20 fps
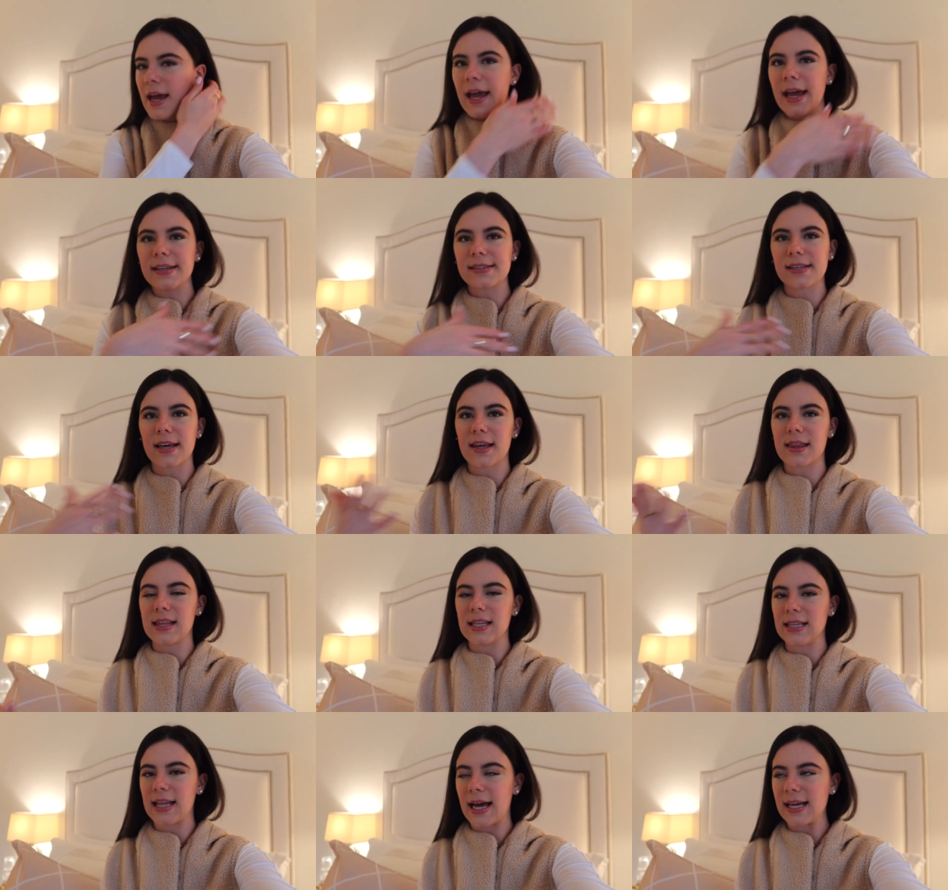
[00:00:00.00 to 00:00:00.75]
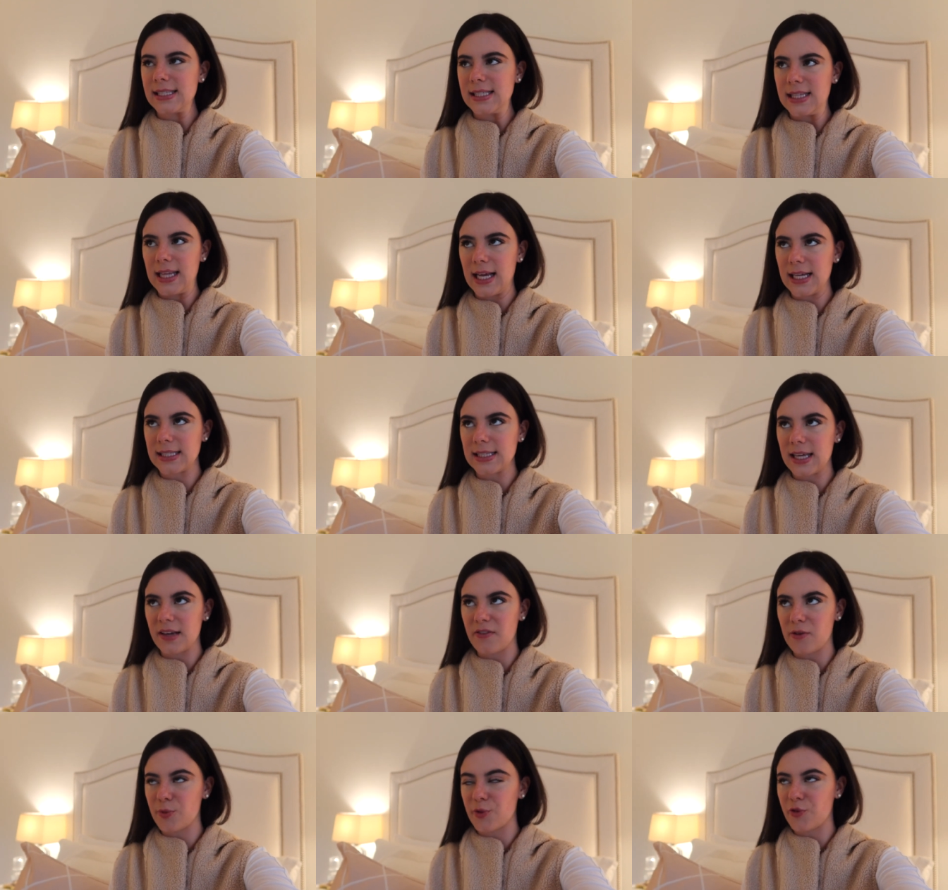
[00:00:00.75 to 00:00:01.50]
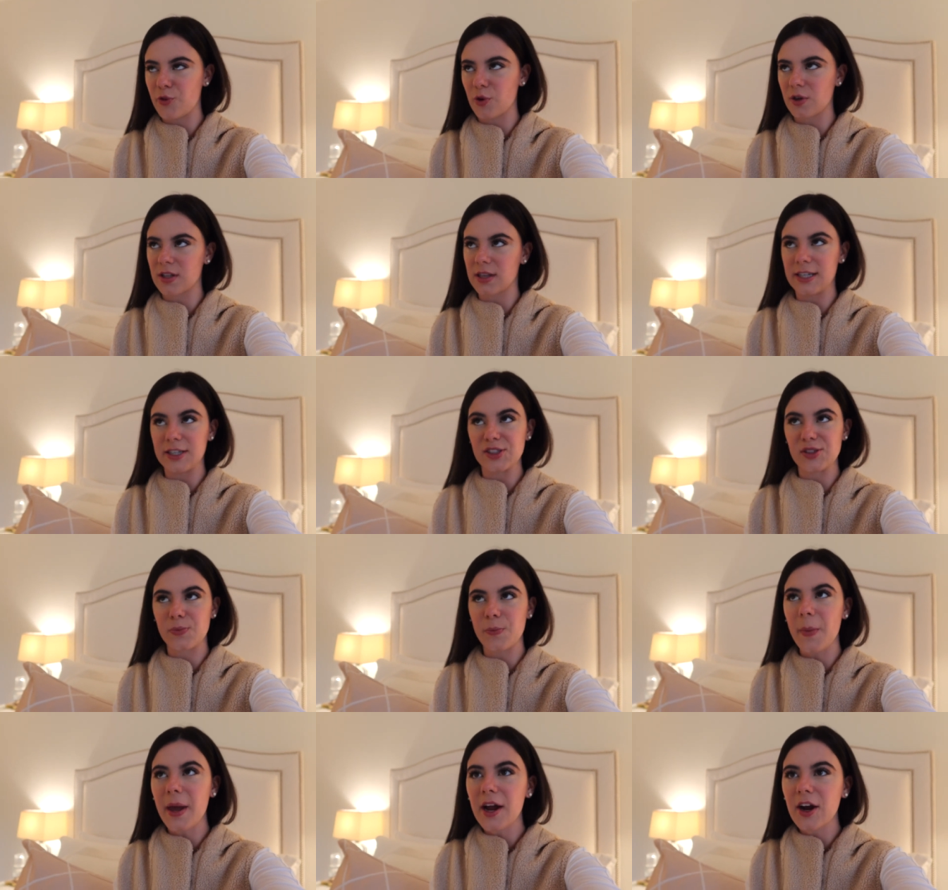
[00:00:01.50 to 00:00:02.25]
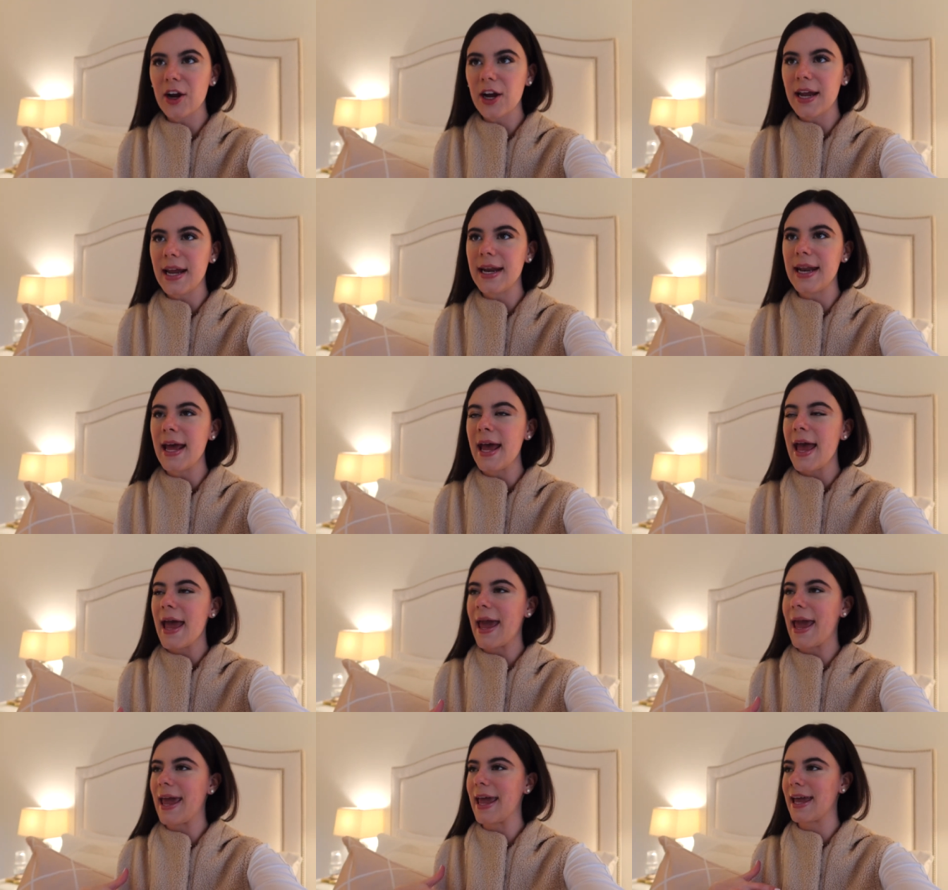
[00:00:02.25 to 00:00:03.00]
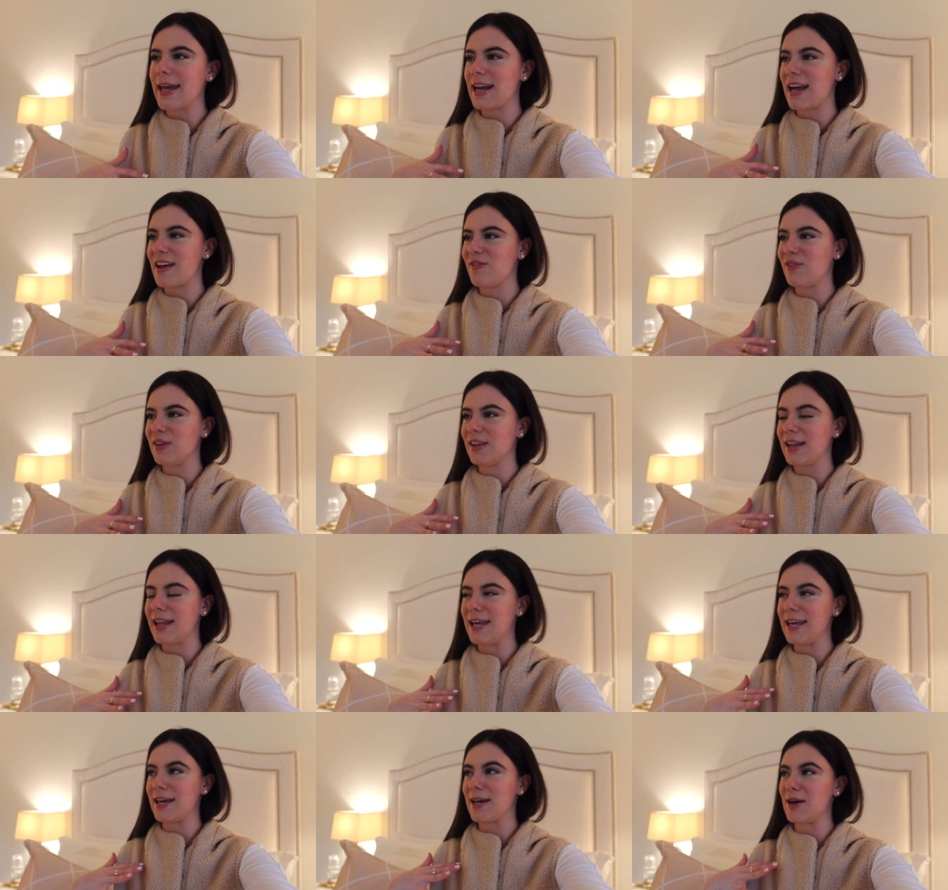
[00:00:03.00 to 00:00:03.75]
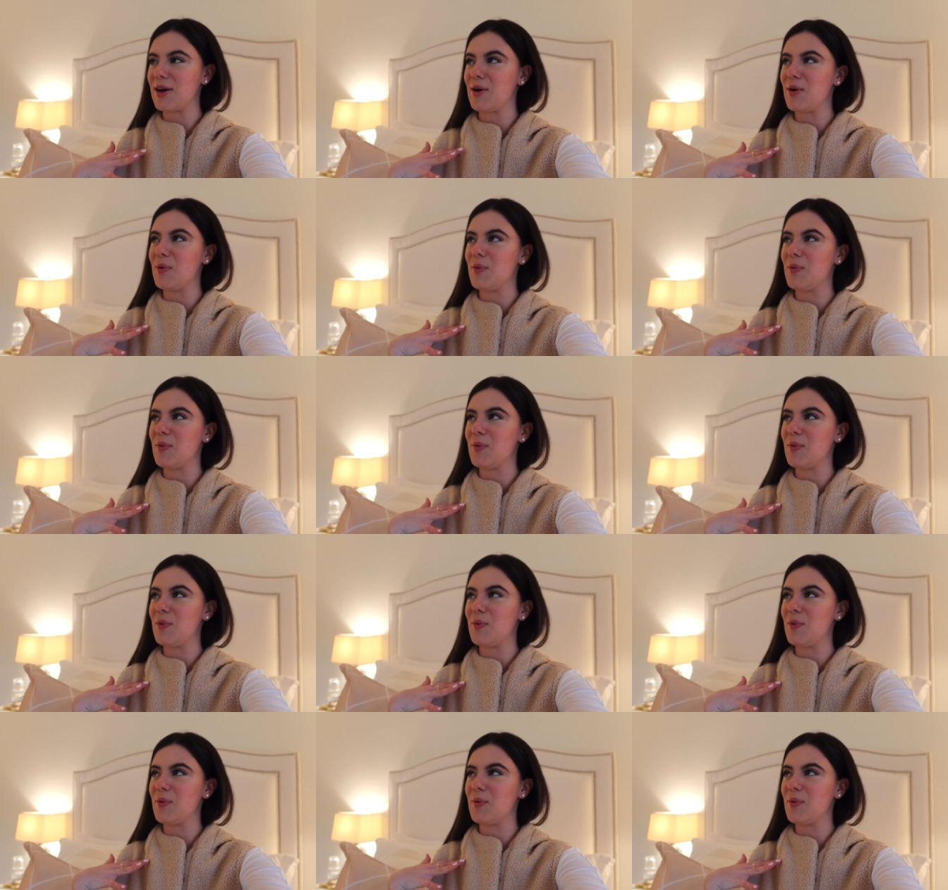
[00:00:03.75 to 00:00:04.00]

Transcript: it's like the last Thanksgiving before Claire's married. And I feel like